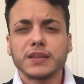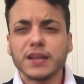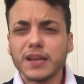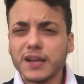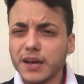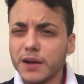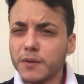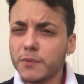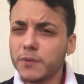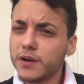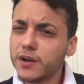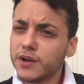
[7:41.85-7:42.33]

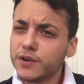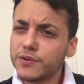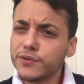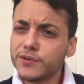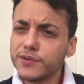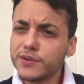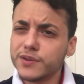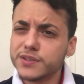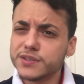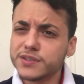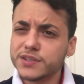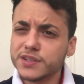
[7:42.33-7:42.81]
think I went on
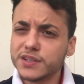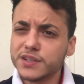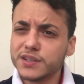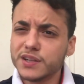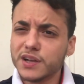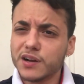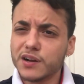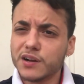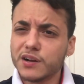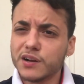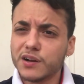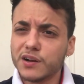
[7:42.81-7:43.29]

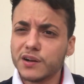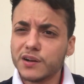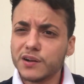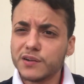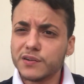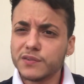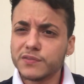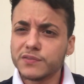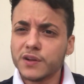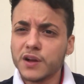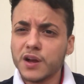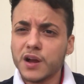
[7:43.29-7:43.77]

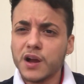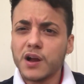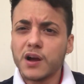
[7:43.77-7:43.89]
NewYorkCity.gov.